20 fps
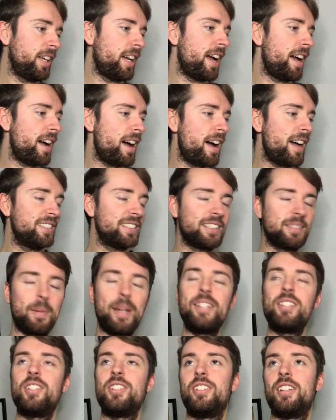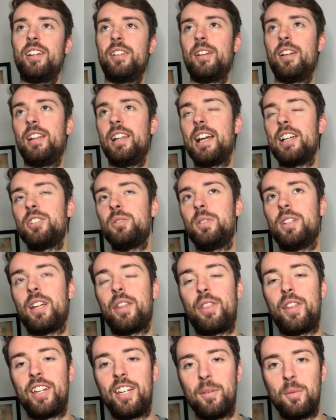As I mentioned last week, I
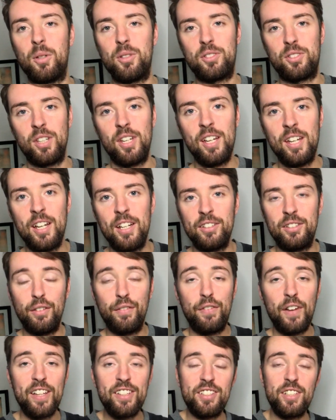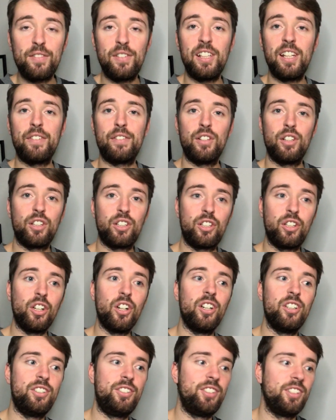think it was... Defensively have looked
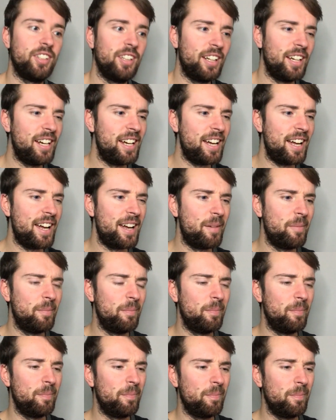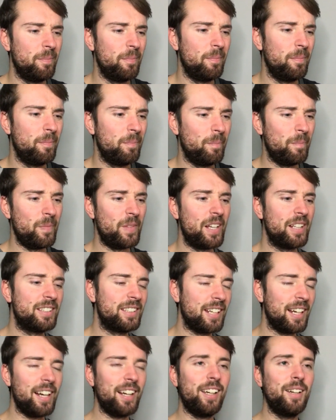good.
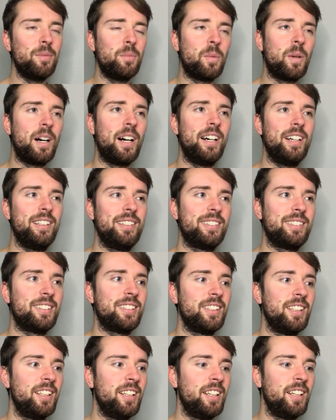Attacking-wise...